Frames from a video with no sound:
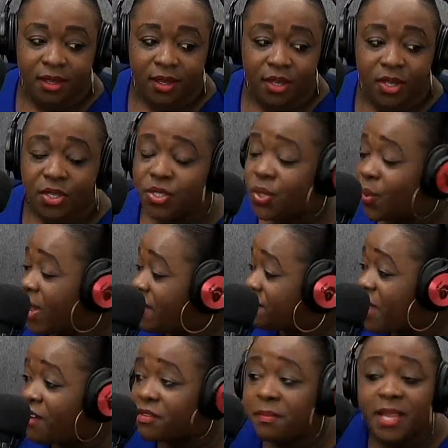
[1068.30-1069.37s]
So if
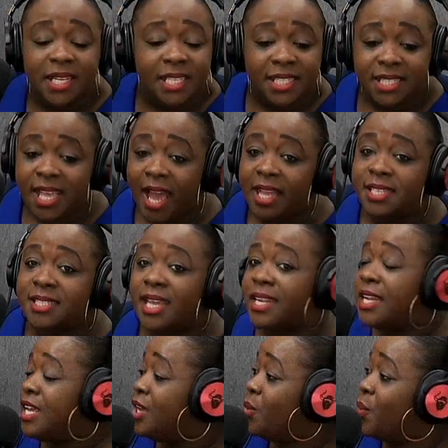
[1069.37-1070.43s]
government decides that
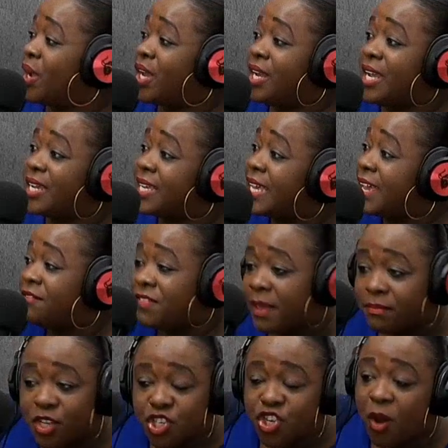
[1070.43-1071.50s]
we're going to give them
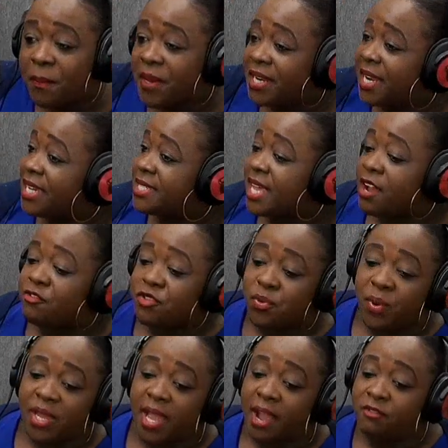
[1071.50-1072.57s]
the shopping days
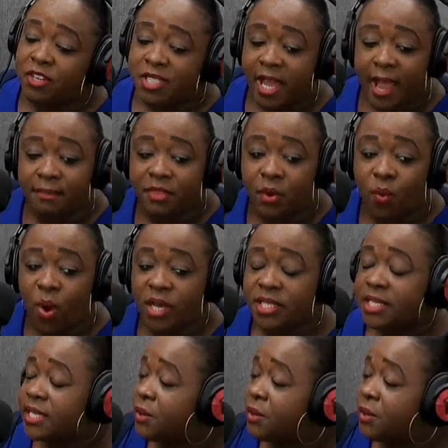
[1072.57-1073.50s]
every time they want it,